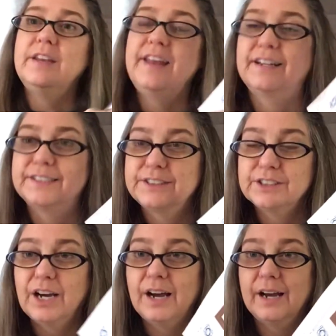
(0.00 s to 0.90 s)
Next,
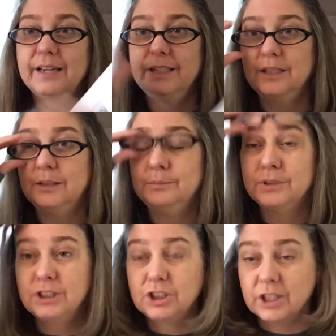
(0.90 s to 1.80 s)
I am
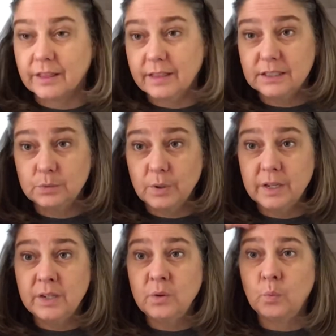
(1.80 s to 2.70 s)
stitching this
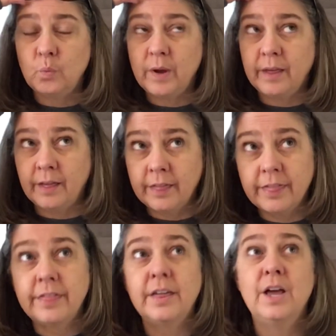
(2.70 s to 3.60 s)
one
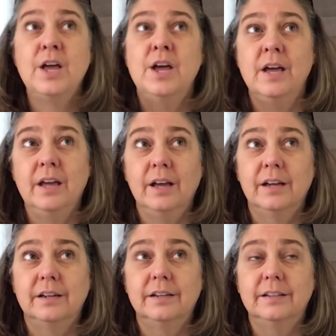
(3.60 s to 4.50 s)
with
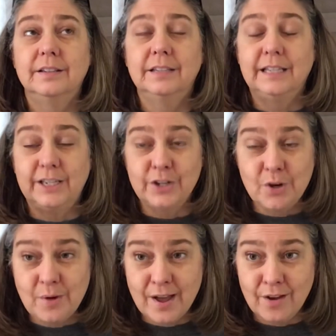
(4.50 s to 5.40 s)
Leah
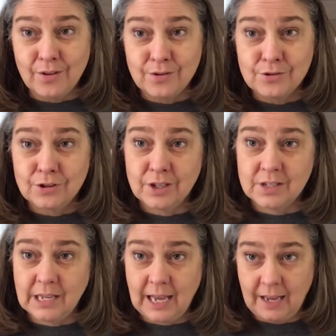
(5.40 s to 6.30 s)
Noel. She
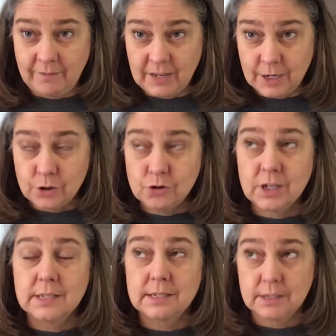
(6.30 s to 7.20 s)
is
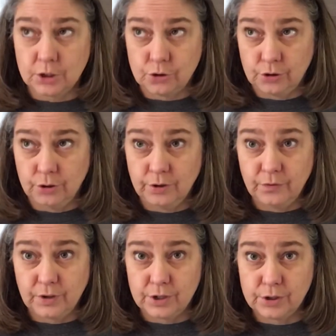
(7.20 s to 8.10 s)
Aviatrix Stitcher on
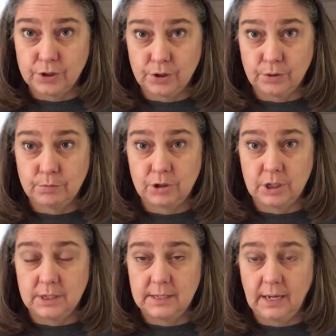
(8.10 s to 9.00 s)
FlossTube.
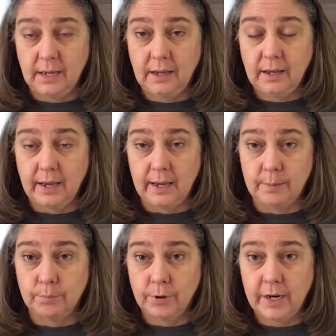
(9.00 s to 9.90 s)
She's taking a
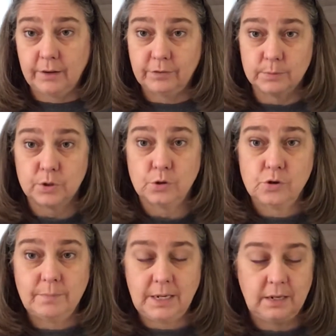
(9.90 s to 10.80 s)
break from social
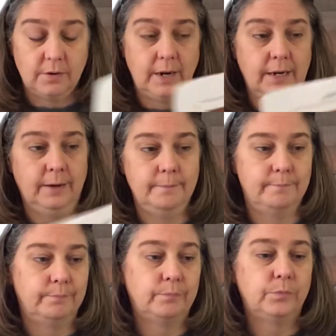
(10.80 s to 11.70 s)
media right now
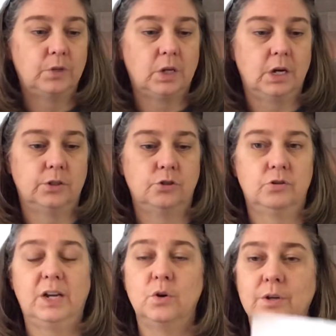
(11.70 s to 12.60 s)
to
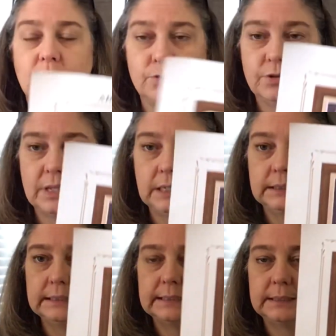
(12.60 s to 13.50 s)
concentrate on other
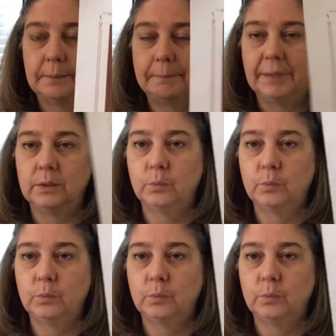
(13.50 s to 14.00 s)
things. But